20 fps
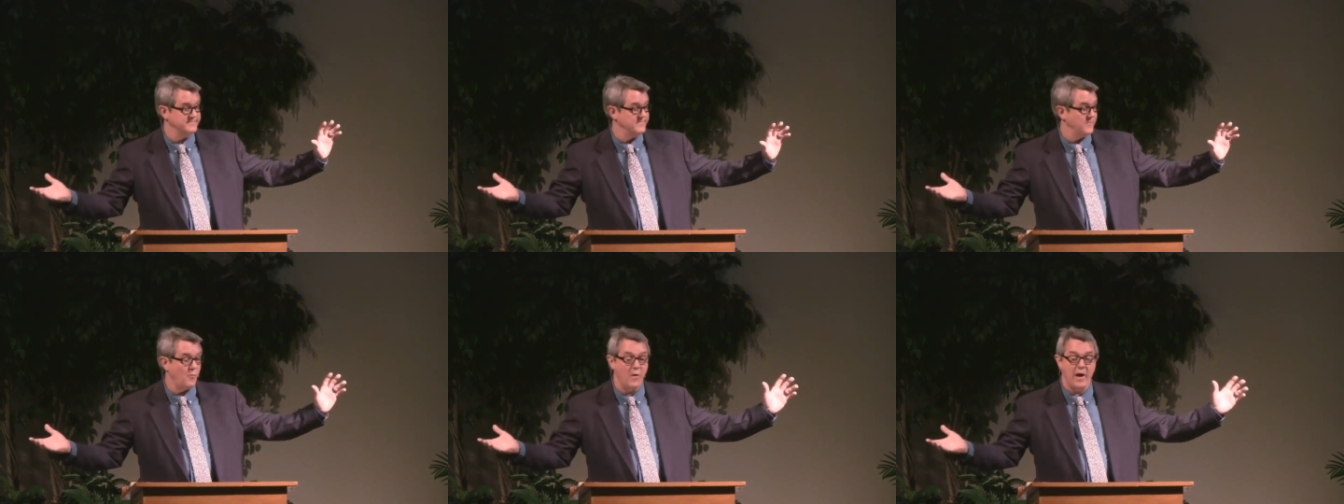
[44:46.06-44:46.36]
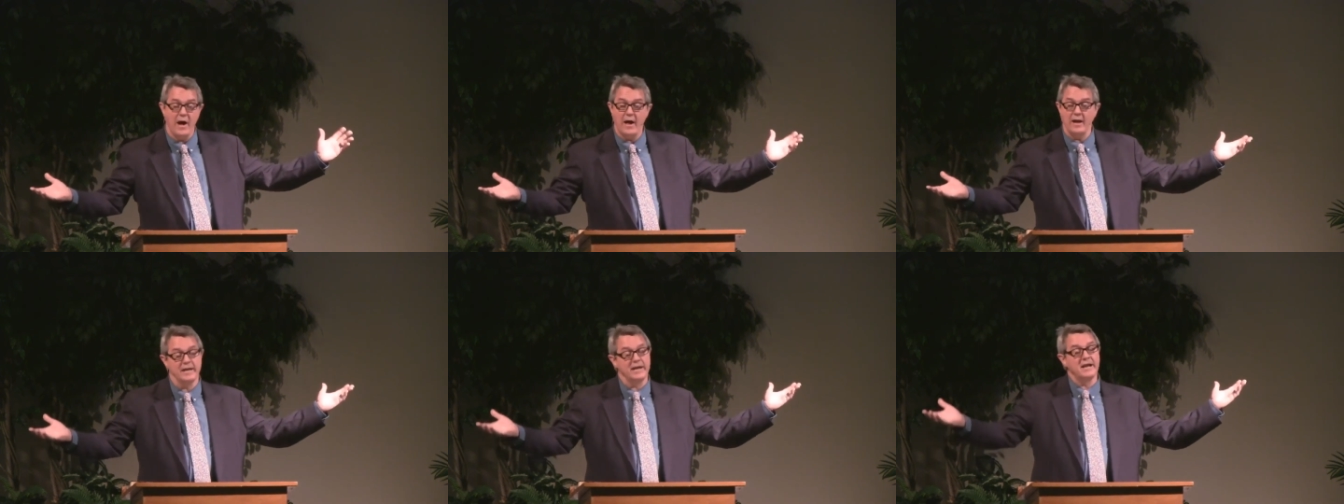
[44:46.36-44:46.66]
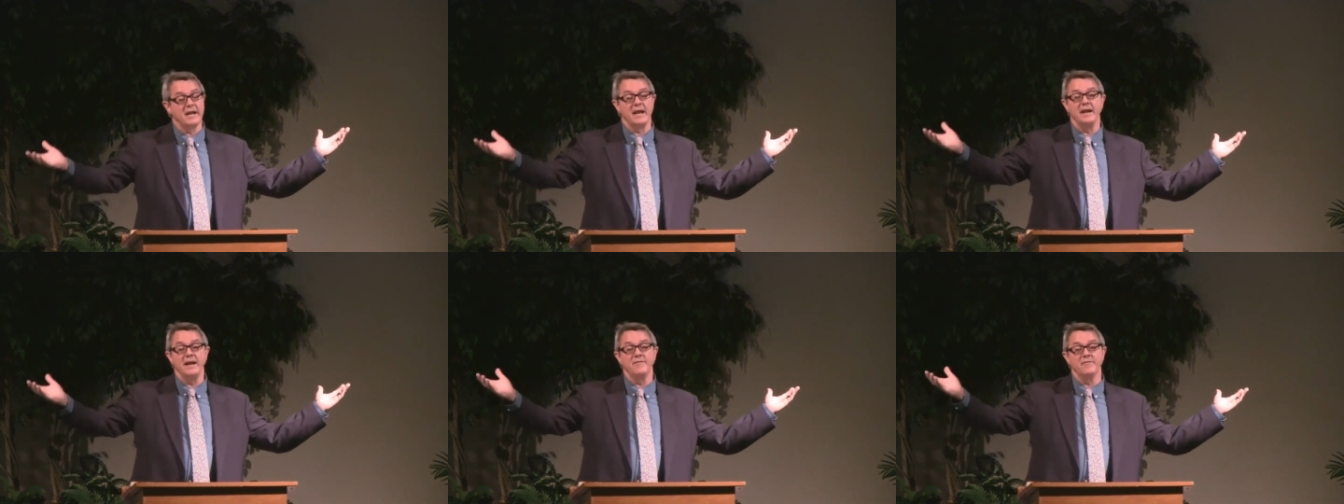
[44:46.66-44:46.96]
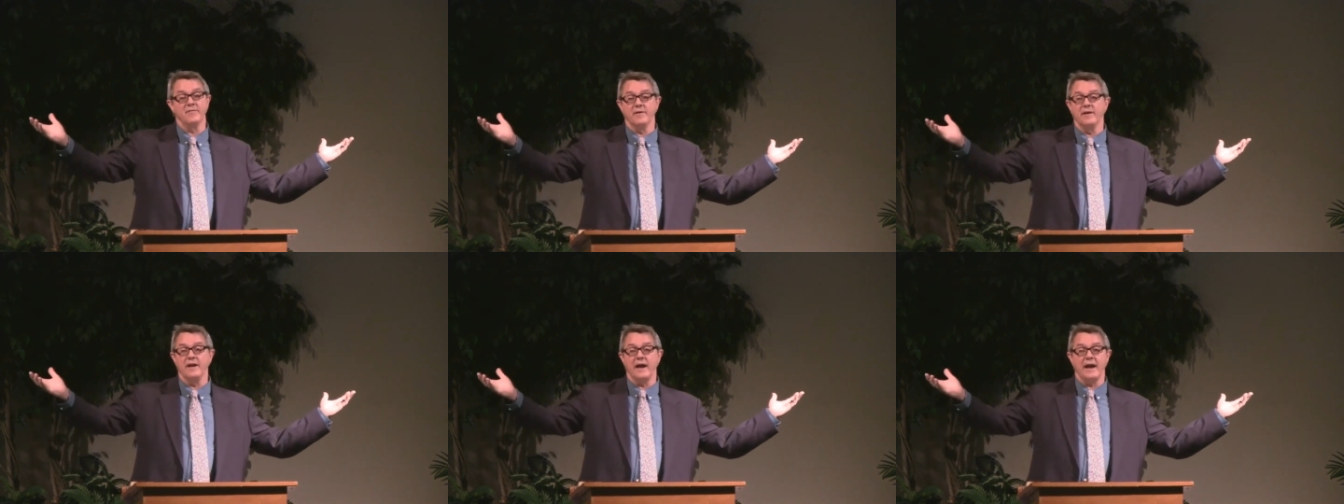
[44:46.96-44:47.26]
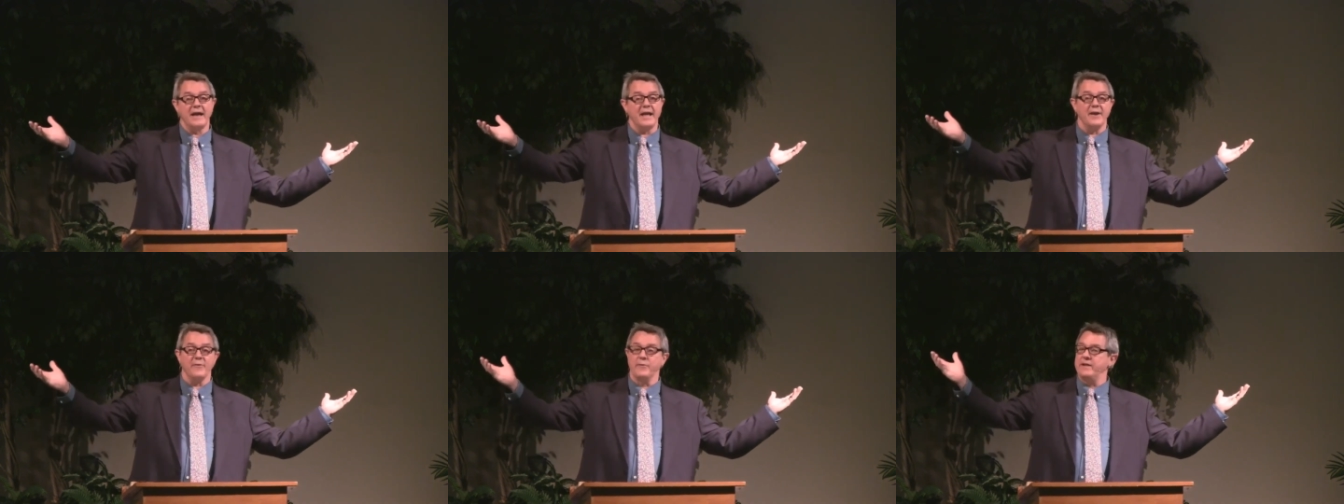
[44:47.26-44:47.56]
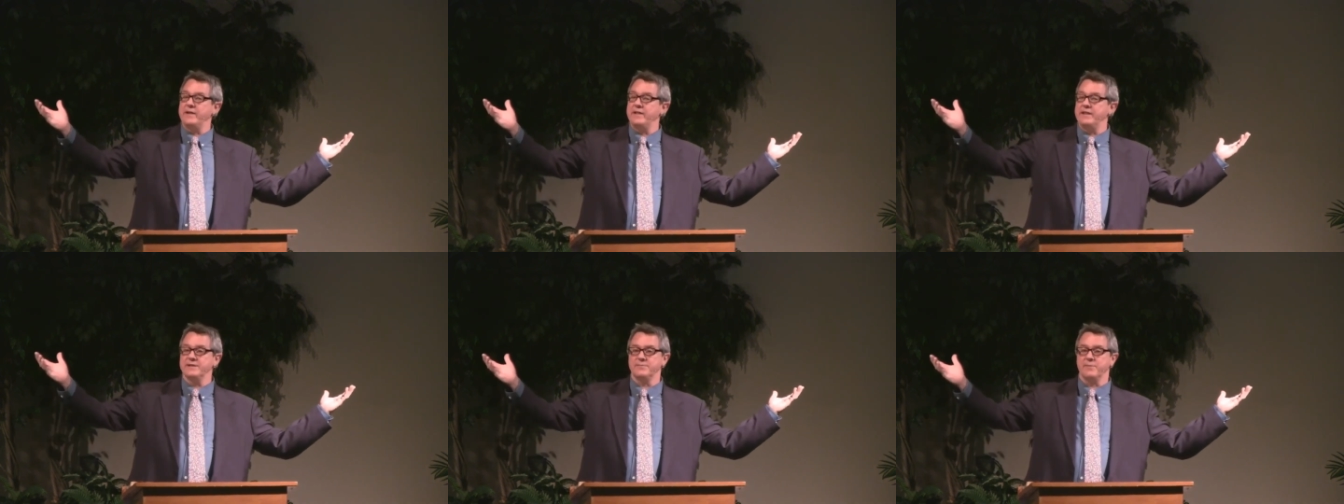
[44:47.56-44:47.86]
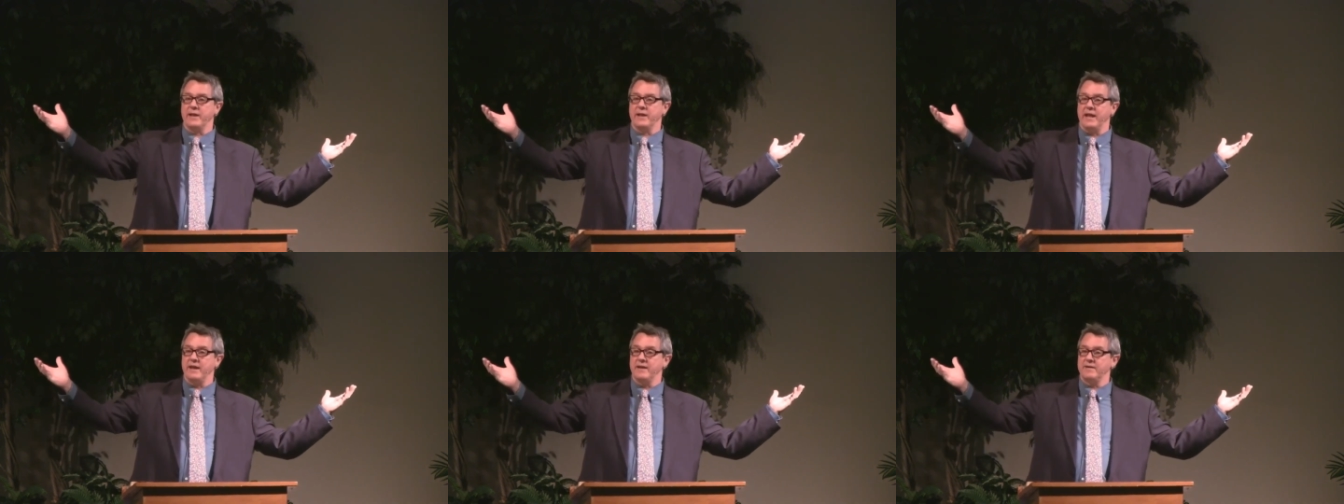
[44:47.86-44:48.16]
Wally Cleaver. I got to read this
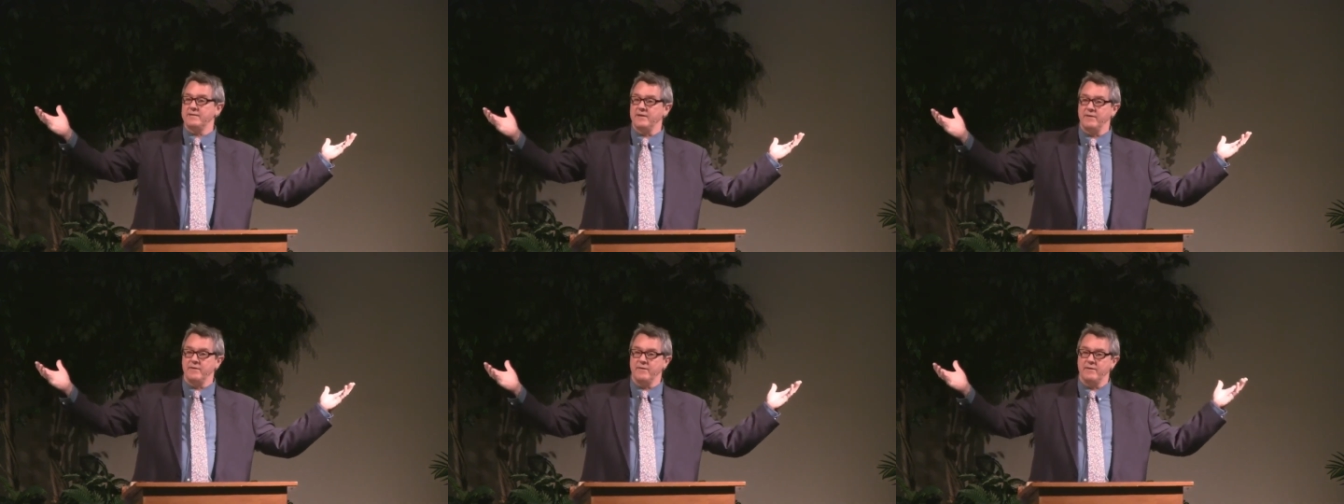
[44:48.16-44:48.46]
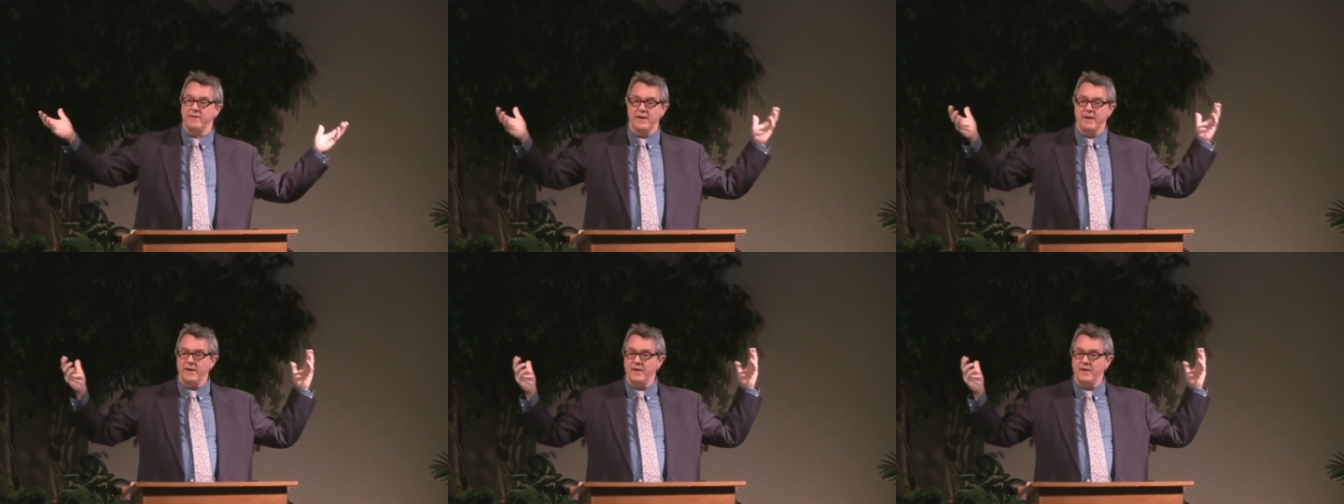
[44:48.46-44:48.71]
one again, too.